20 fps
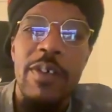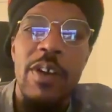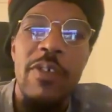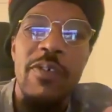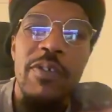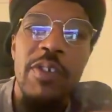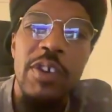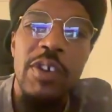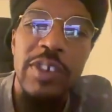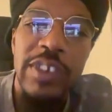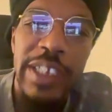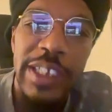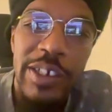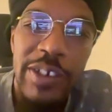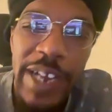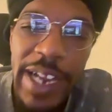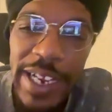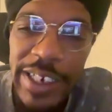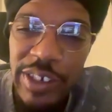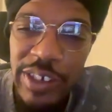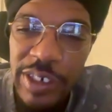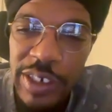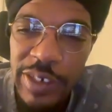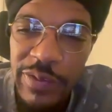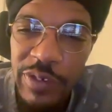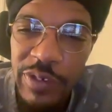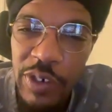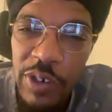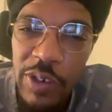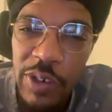our first interaction
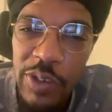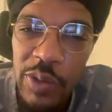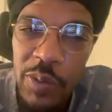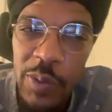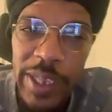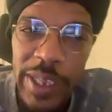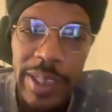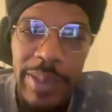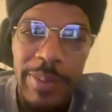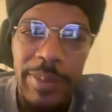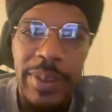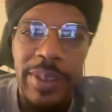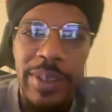if you're on the web.